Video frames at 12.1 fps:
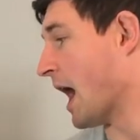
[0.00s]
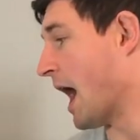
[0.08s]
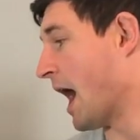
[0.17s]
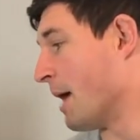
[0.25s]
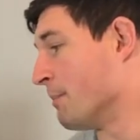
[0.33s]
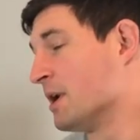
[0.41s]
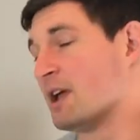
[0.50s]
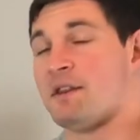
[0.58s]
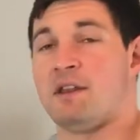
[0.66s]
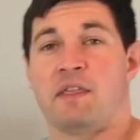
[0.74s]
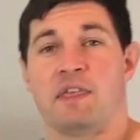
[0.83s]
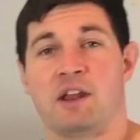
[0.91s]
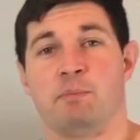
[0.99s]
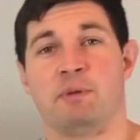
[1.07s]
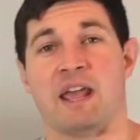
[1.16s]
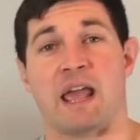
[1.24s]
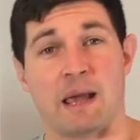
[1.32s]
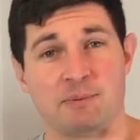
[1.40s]
Um, now that'd
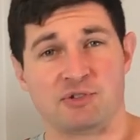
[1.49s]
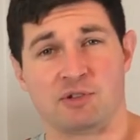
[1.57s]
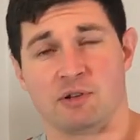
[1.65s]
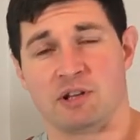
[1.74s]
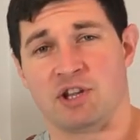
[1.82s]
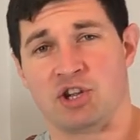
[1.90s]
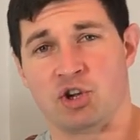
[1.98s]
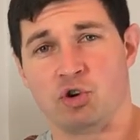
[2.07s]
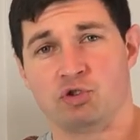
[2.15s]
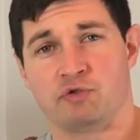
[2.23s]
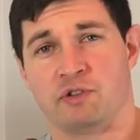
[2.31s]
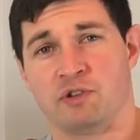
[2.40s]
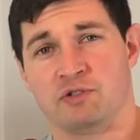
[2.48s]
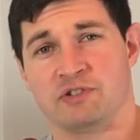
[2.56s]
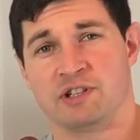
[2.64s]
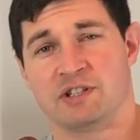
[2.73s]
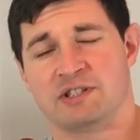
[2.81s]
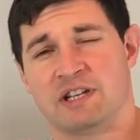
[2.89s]
be absolutely huge for the New
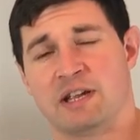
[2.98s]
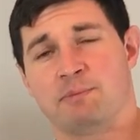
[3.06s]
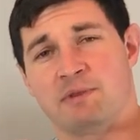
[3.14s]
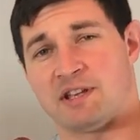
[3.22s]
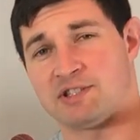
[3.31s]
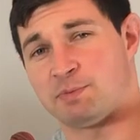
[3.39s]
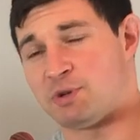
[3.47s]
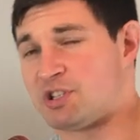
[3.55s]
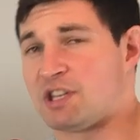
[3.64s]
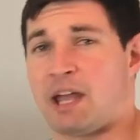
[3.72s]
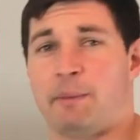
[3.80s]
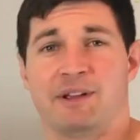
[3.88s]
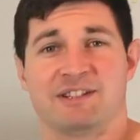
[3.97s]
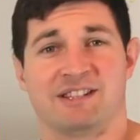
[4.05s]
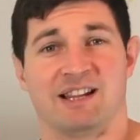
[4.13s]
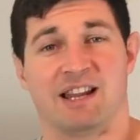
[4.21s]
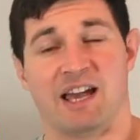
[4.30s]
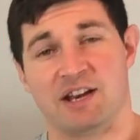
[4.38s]
Zealand team, especially coming
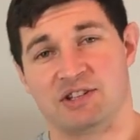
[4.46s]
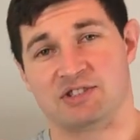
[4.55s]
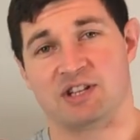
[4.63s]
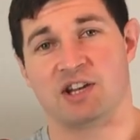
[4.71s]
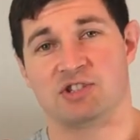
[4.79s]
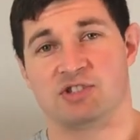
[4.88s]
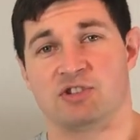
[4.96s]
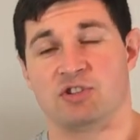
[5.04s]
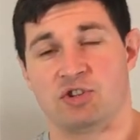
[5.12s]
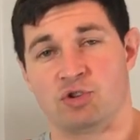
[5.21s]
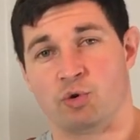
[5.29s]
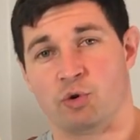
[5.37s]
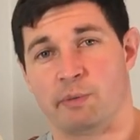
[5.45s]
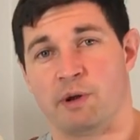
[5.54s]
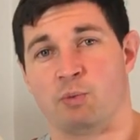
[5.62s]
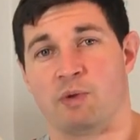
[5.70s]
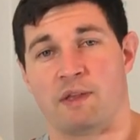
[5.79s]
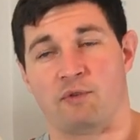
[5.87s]
into the later stages of the
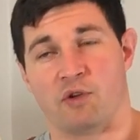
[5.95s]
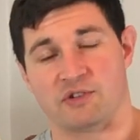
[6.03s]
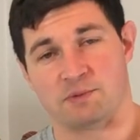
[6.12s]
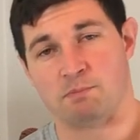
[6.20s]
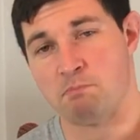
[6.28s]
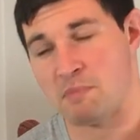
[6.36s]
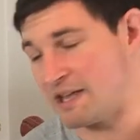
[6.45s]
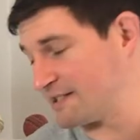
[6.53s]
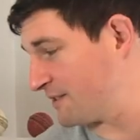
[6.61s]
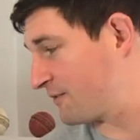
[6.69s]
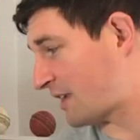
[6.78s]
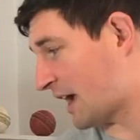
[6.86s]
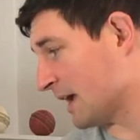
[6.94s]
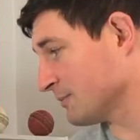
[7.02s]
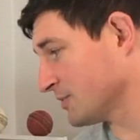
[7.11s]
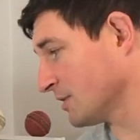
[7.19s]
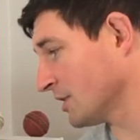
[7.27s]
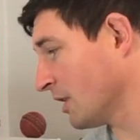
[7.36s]
tournament when they've got some massive
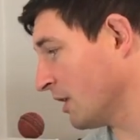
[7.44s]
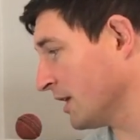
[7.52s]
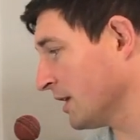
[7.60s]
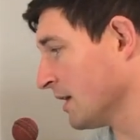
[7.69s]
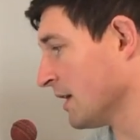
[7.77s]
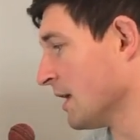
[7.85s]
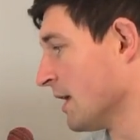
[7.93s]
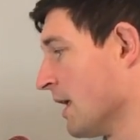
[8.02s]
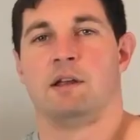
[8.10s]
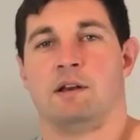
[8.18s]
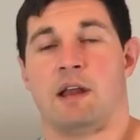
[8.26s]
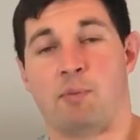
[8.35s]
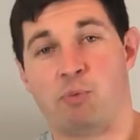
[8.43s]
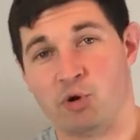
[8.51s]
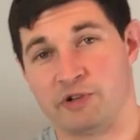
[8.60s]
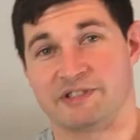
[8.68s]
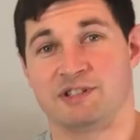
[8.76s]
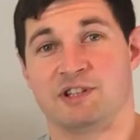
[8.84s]
games on the line. Now
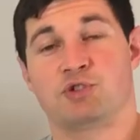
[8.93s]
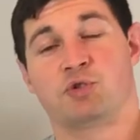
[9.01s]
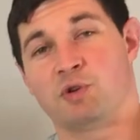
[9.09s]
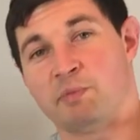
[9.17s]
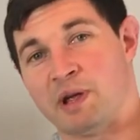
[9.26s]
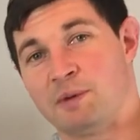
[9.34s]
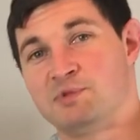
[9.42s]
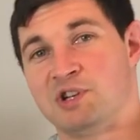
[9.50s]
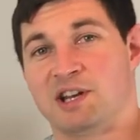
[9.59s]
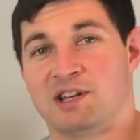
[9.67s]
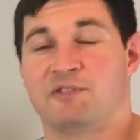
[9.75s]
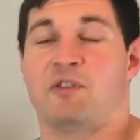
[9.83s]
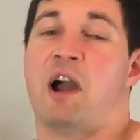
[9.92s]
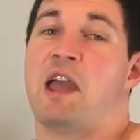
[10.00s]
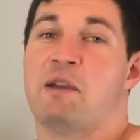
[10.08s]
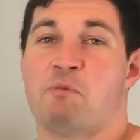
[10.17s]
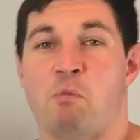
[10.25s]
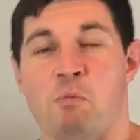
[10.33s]
personally, trying to be objective, I
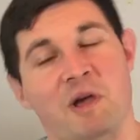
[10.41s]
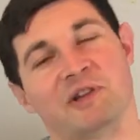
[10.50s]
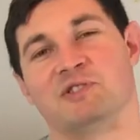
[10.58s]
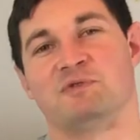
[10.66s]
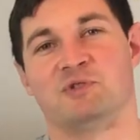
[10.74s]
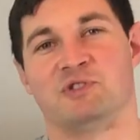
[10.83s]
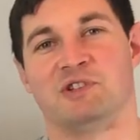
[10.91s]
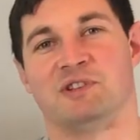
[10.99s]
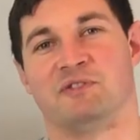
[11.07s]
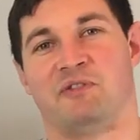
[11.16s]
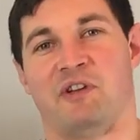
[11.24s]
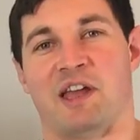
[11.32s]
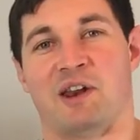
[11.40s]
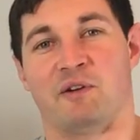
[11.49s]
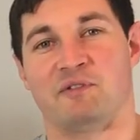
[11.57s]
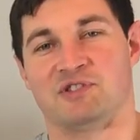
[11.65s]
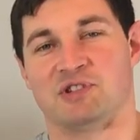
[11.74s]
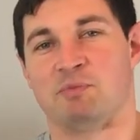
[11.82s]
am a massive New Zealand fan,
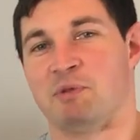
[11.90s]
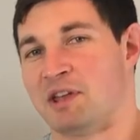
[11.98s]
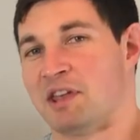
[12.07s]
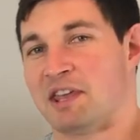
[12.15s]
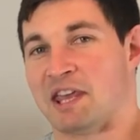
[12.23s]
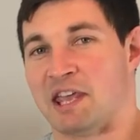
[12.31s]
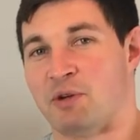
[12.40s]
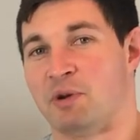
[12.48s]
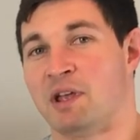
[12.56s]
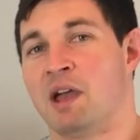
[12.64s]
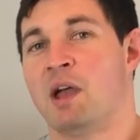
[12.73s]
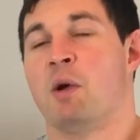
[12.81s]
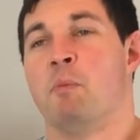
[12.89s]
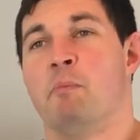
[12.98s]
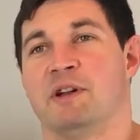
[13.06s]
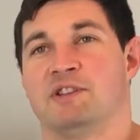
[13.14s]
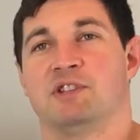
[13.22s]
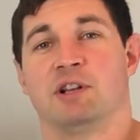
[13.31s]
obviously being a Kiwi,
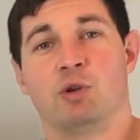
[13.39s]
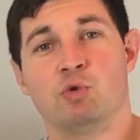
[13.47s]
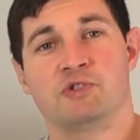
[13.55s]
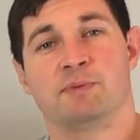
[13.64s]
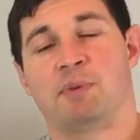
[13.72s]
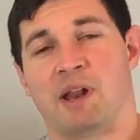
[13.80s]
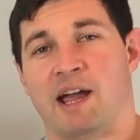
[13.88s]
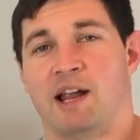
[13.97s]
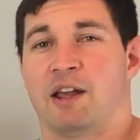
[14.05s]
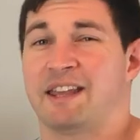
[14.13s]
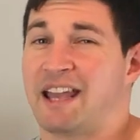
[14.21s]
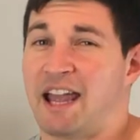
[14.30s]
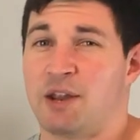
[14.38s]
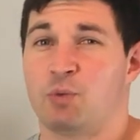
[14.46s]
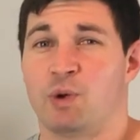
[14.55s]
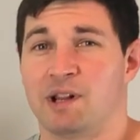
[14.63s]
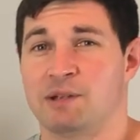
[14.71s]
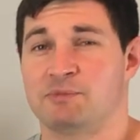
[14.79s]
but to lose a player like
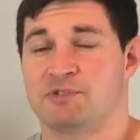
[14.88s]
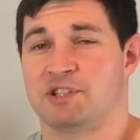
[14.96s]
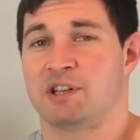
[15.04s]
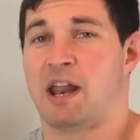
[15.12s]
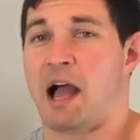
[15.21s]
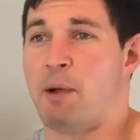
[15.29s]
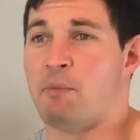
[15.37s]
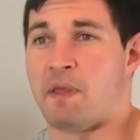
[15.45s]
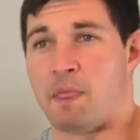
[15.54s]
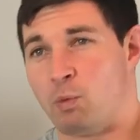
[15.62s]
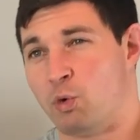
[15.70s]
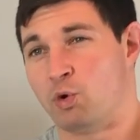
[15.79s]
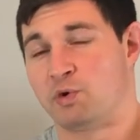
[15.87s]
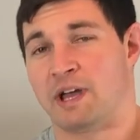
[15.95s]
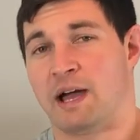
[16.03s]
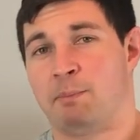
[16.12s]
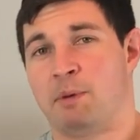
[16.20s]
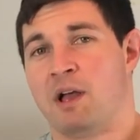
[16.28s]
Kane Williamson um, in the World
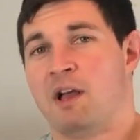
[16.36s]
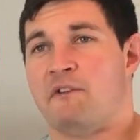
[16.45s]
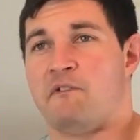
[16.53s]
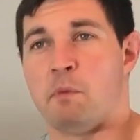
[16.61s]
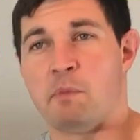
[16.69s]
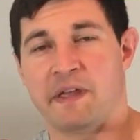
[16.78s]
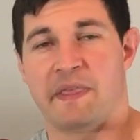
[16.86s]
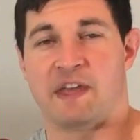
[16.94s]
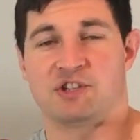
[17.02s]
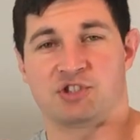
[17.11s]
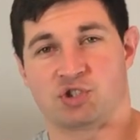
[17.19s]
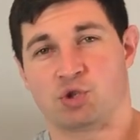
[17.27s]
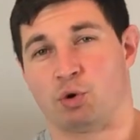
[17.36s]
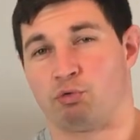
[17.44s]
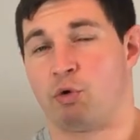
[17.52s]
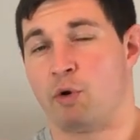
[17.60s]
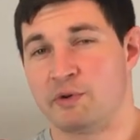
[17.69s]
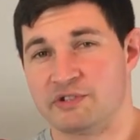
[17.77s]
Cup, for me that just sort
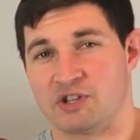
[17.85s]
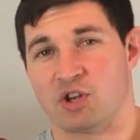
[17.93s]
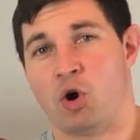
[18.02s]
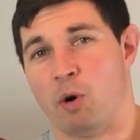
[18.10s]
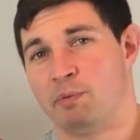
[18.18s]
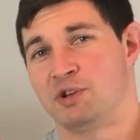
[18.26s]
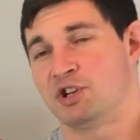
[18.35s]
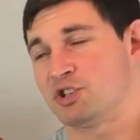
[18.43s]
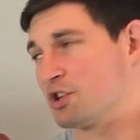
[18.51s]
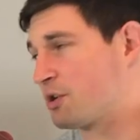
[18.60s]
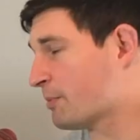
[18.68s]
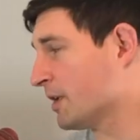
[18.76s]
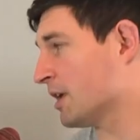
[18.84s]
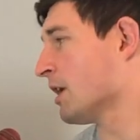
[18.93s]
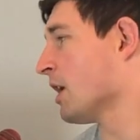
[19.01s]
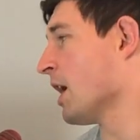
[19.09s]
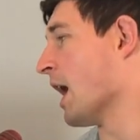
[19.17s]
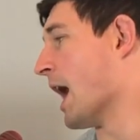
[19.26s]
of ruins the competition a bit.